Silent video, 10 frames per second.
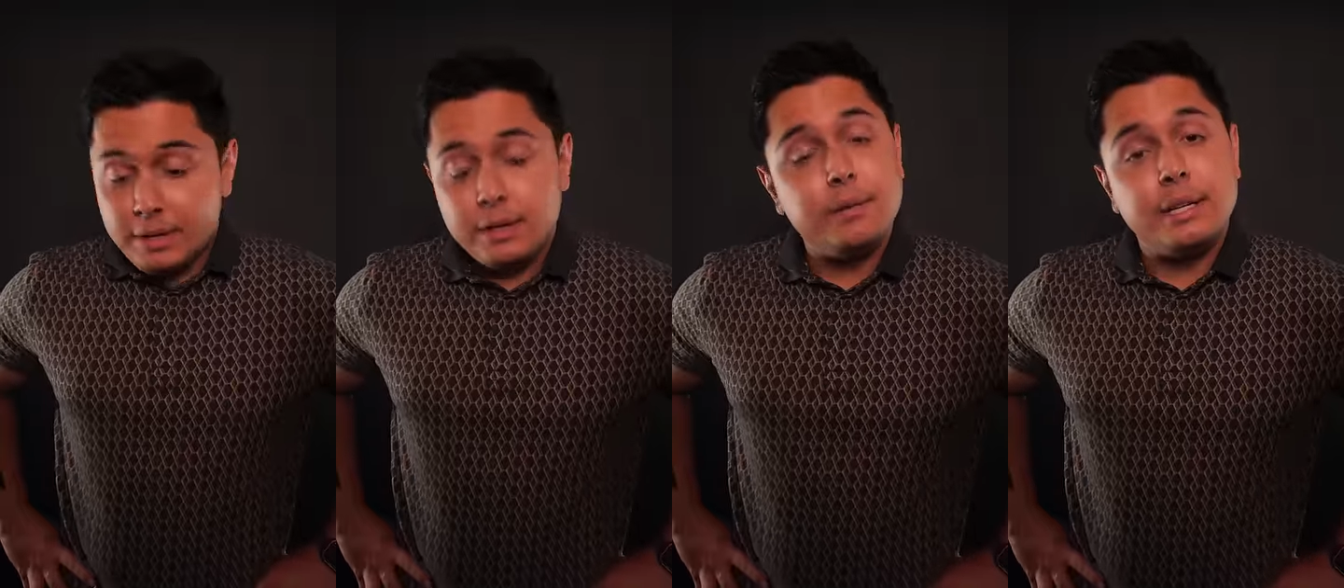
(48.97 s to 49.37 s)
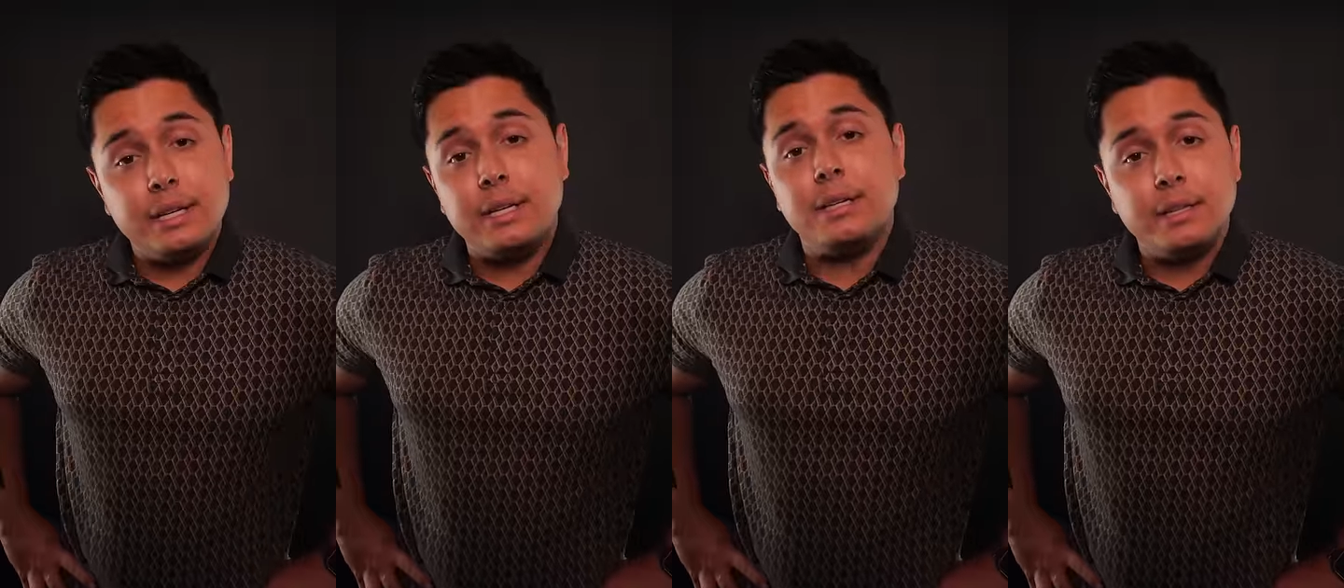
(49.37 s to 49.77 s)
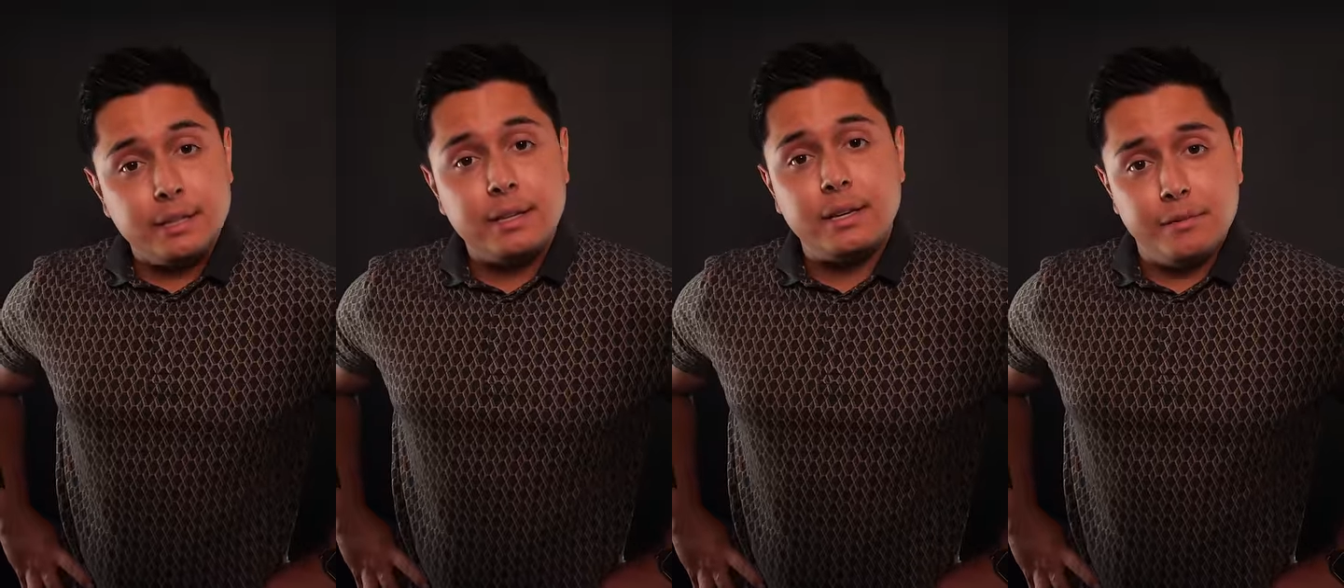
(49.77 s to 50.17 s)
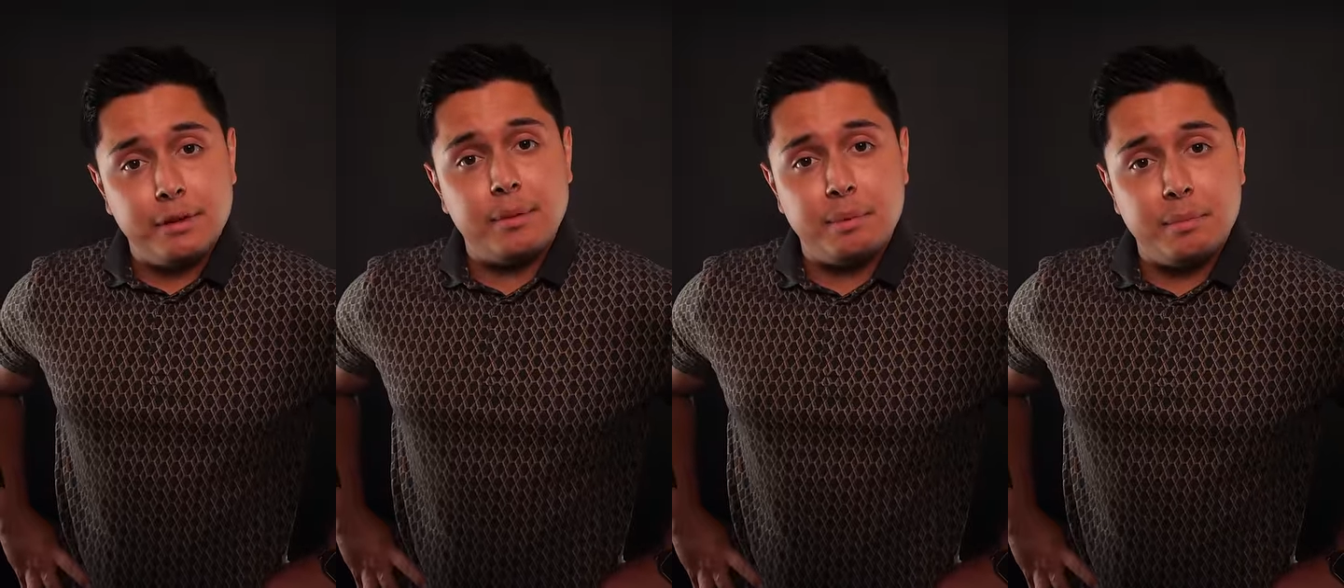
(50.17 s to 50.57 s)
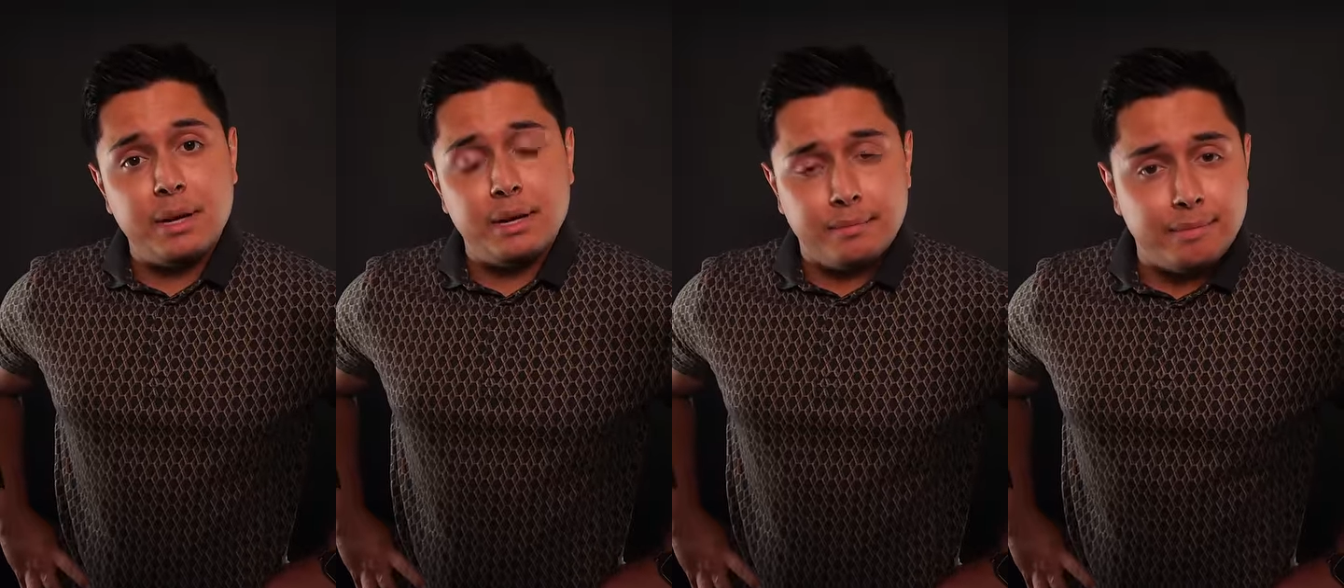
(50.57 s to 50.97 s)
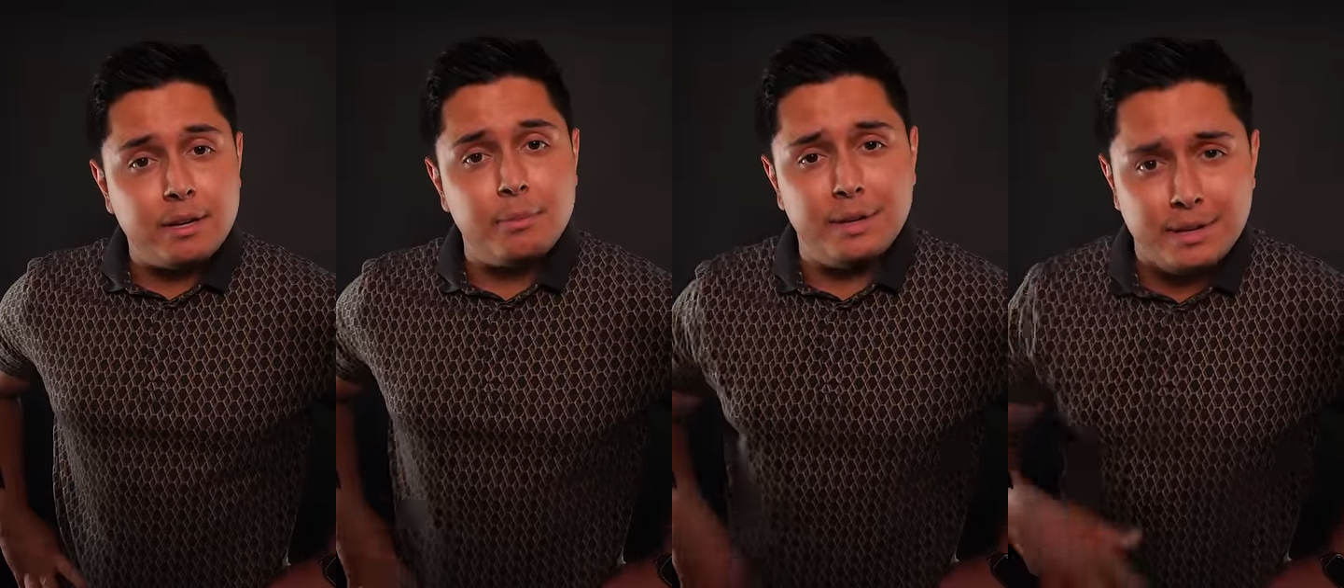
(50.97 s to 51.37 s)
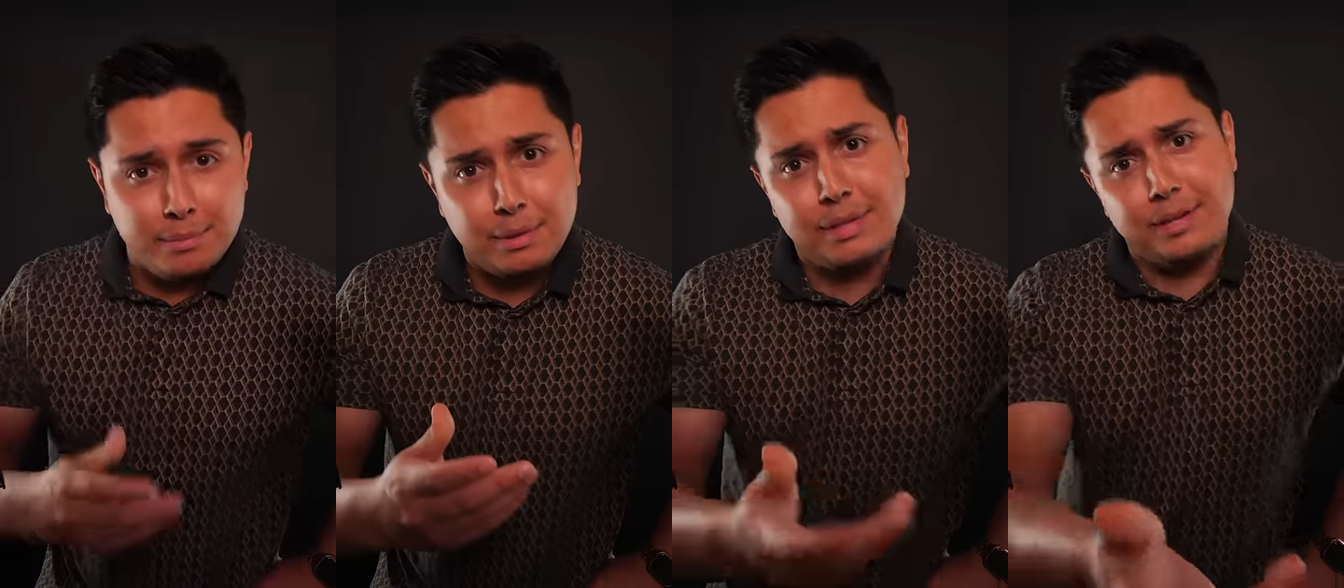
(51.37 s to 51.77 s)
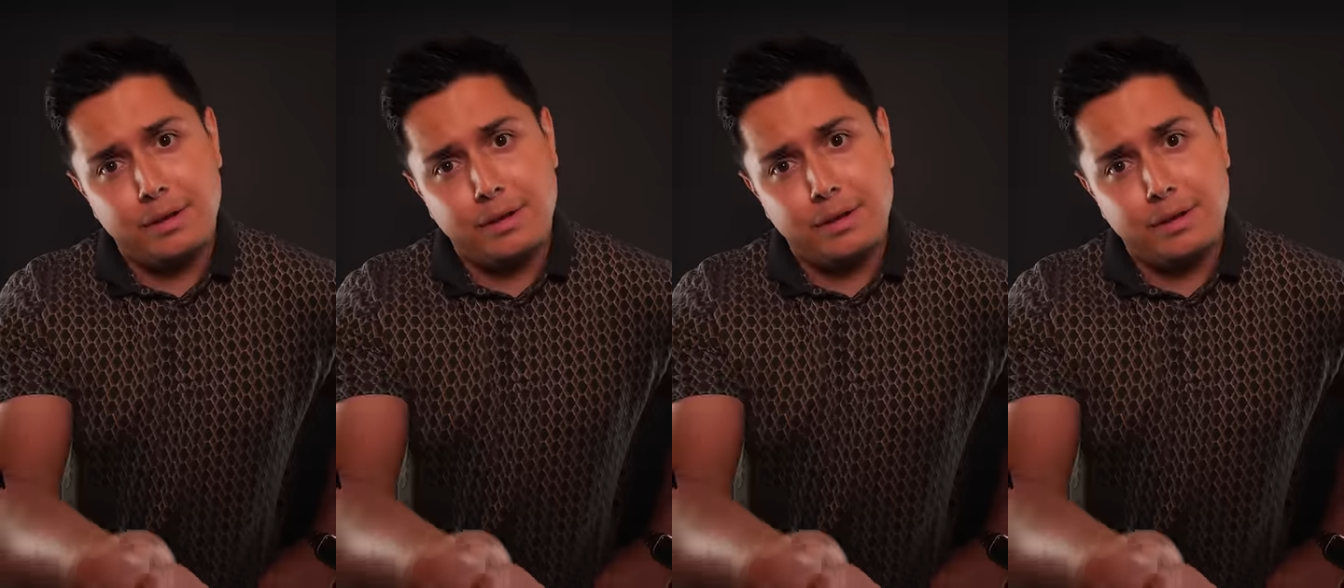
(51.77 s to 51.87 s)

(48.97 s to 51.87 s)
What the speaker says: Okay. Thank you for coming by. That'll be $10 million.